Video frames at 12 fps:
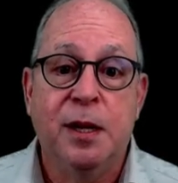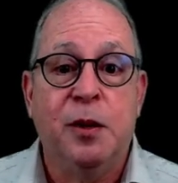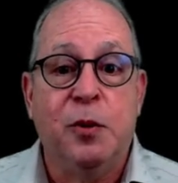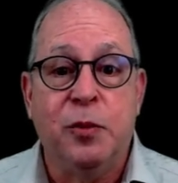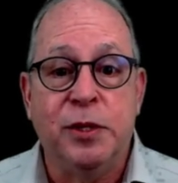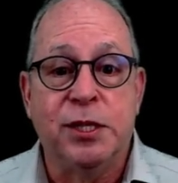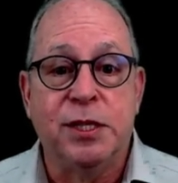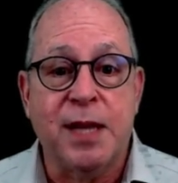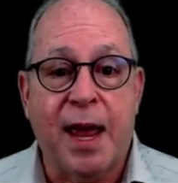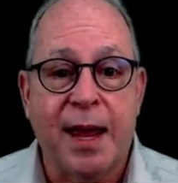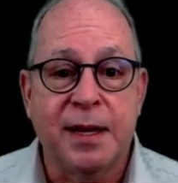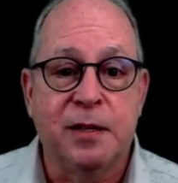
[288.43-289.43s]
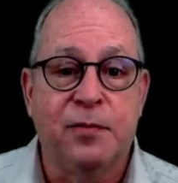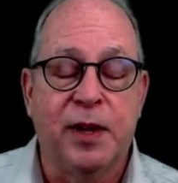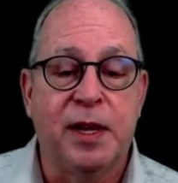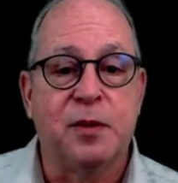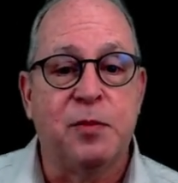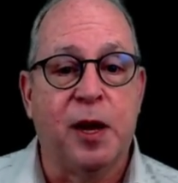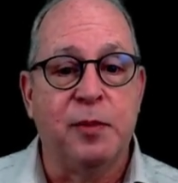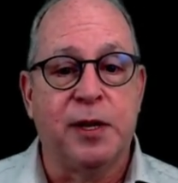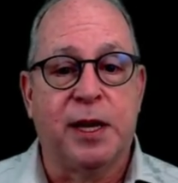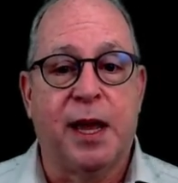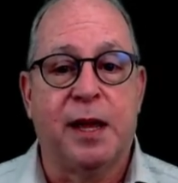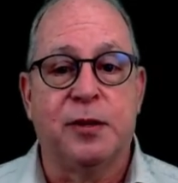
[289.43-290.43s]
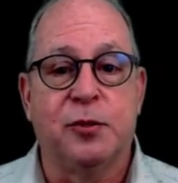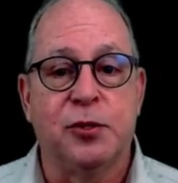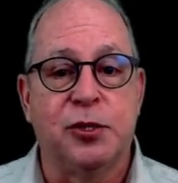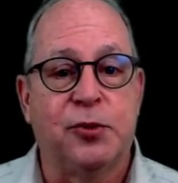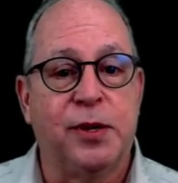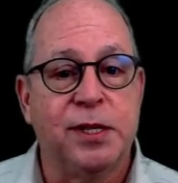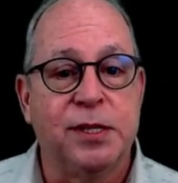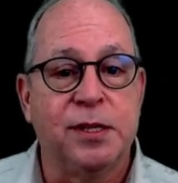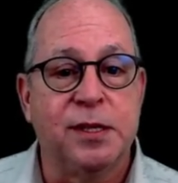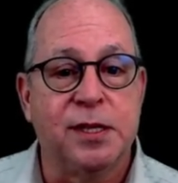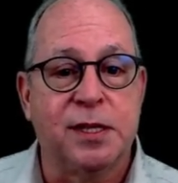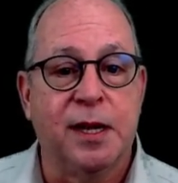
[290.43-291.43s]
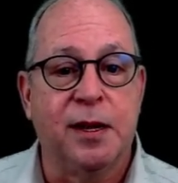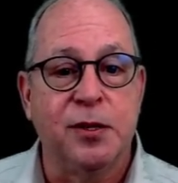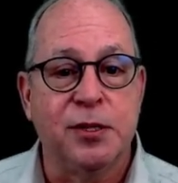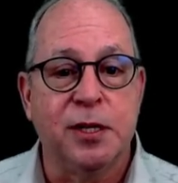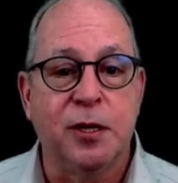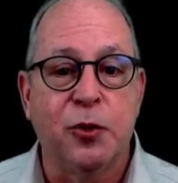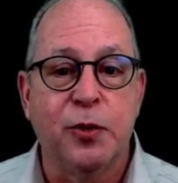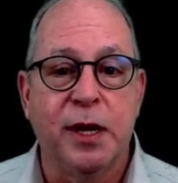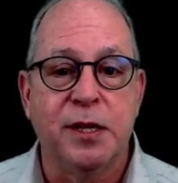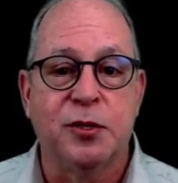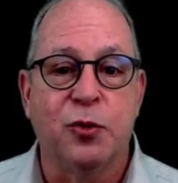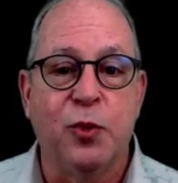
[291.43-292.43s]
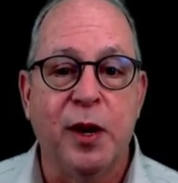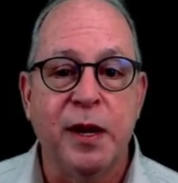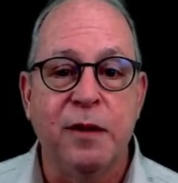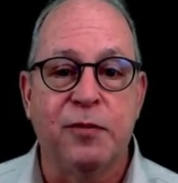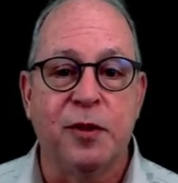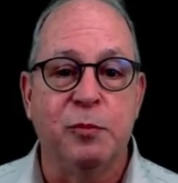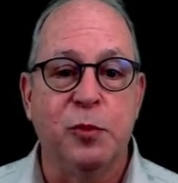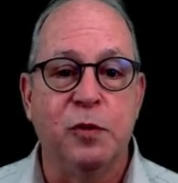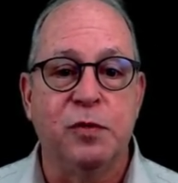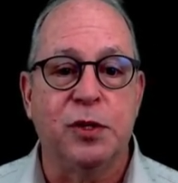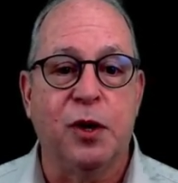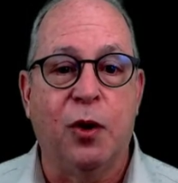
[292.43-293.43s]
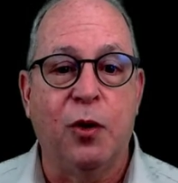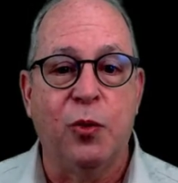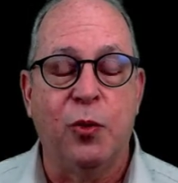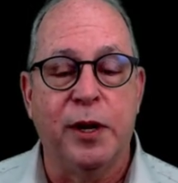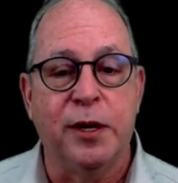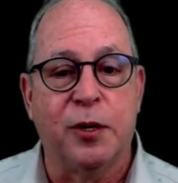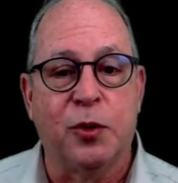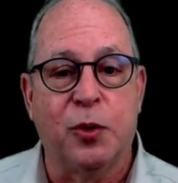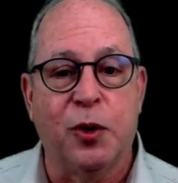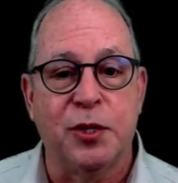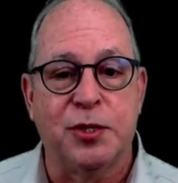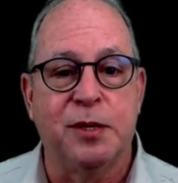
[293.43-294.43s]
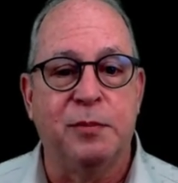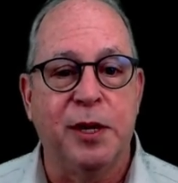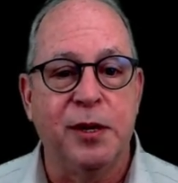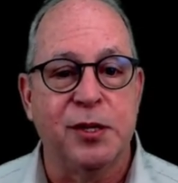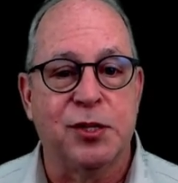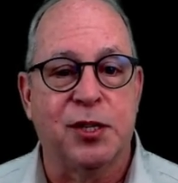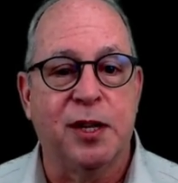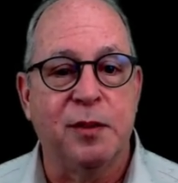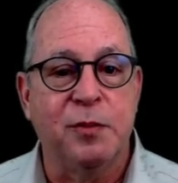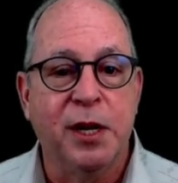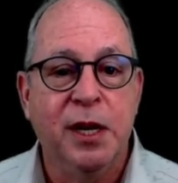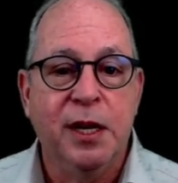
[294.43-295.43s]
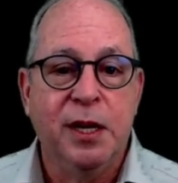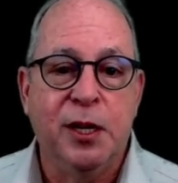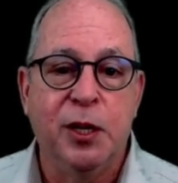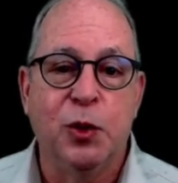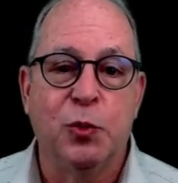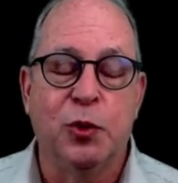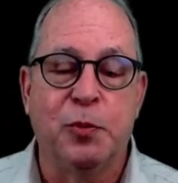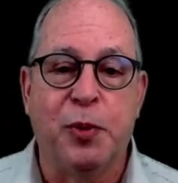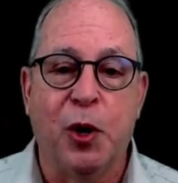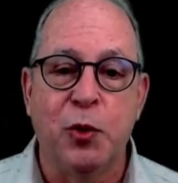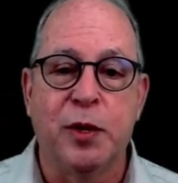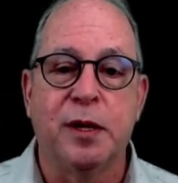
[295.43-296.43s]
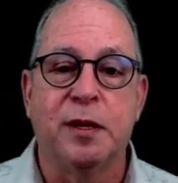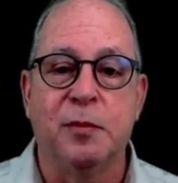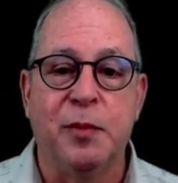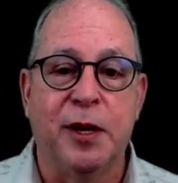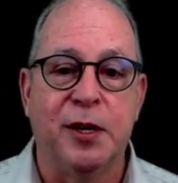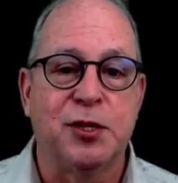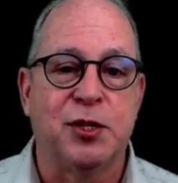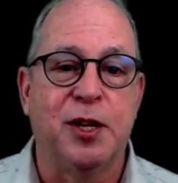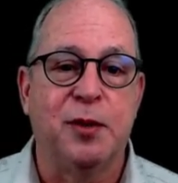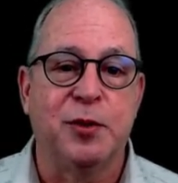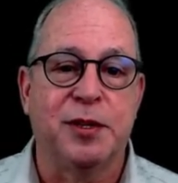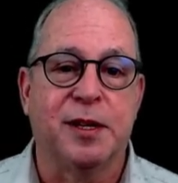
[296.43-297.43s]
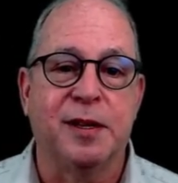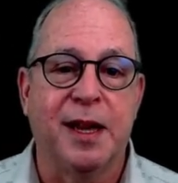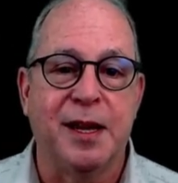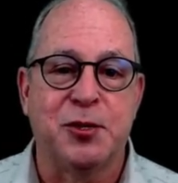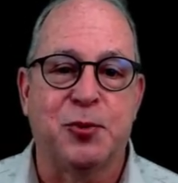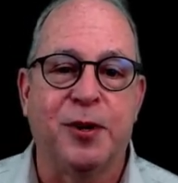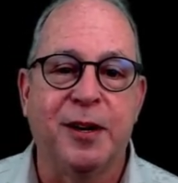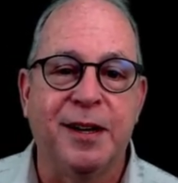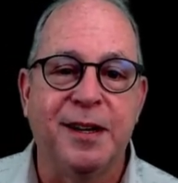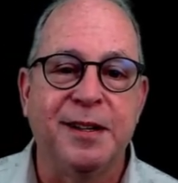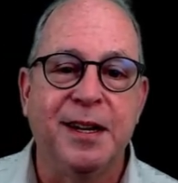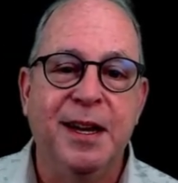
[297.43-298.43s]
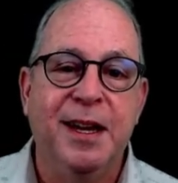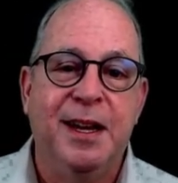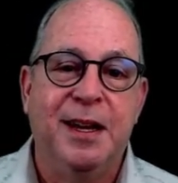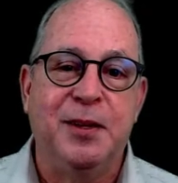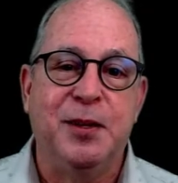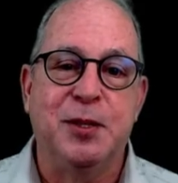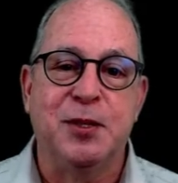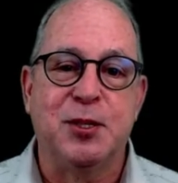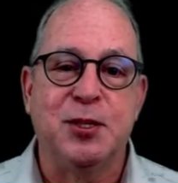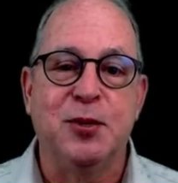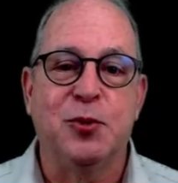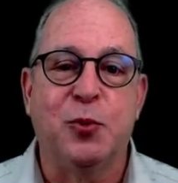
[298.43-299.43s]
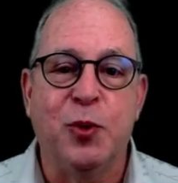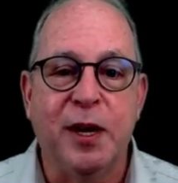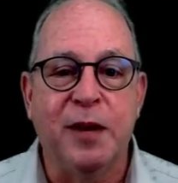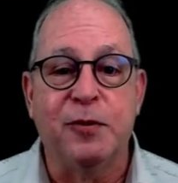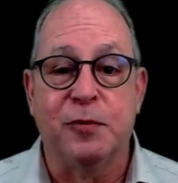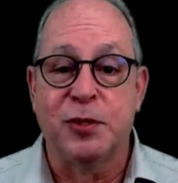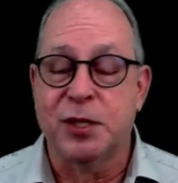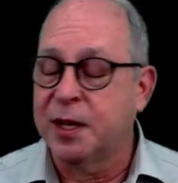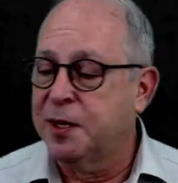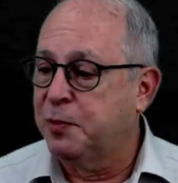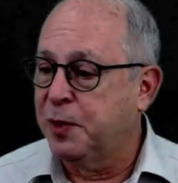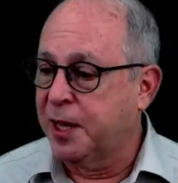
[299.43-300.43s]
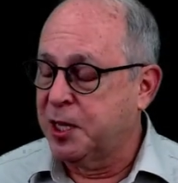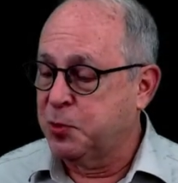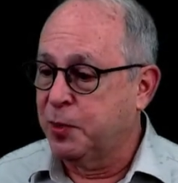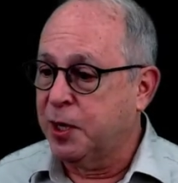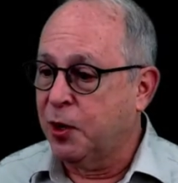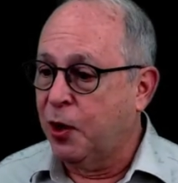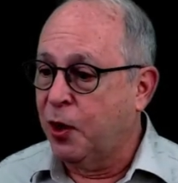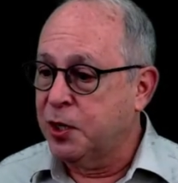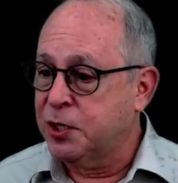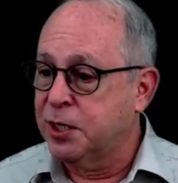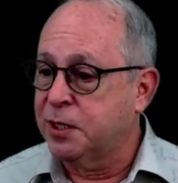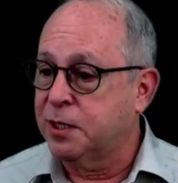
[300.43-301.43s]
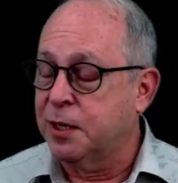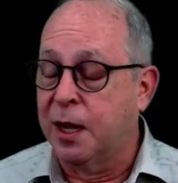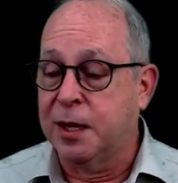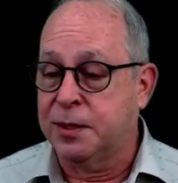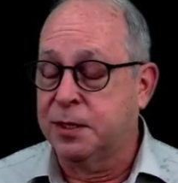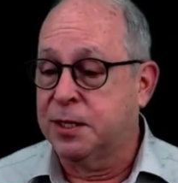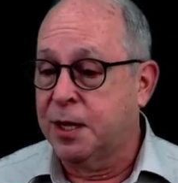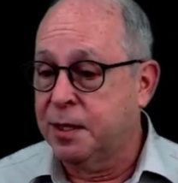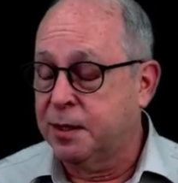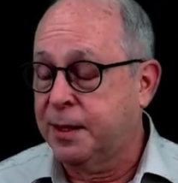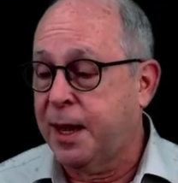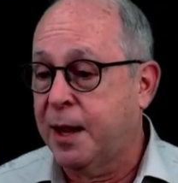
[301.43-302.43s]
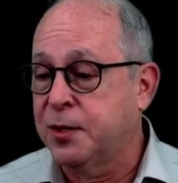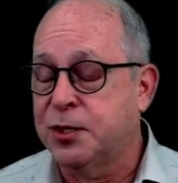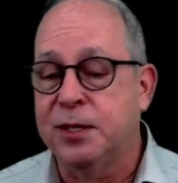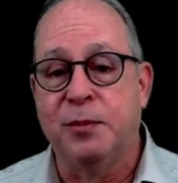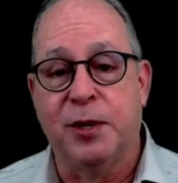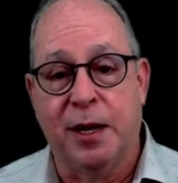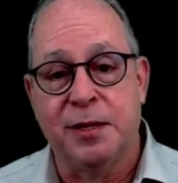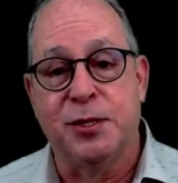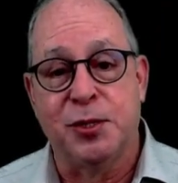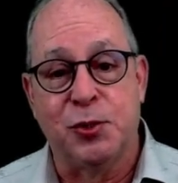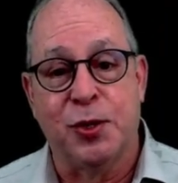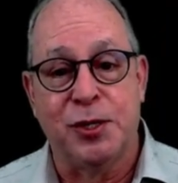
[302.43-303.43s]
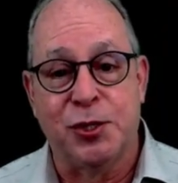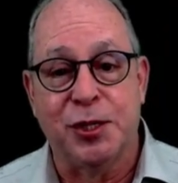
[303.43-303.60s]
which is activated by mechanical stress in the cells and creates a wave that moves all the way across the meristem. Here we're poking the meristem with a glass rod, and you can see the wave of cytoplasmic calcium concentration